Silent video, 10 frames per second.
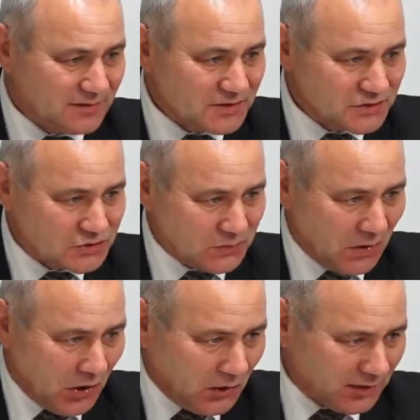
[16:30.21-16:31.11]

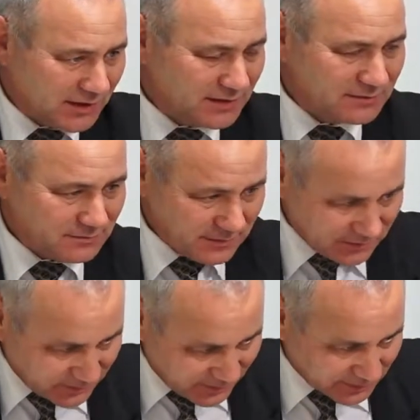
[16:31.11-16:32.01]
small and,
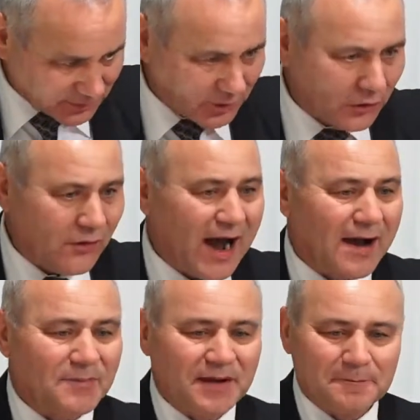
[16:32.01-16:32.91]
and grow up.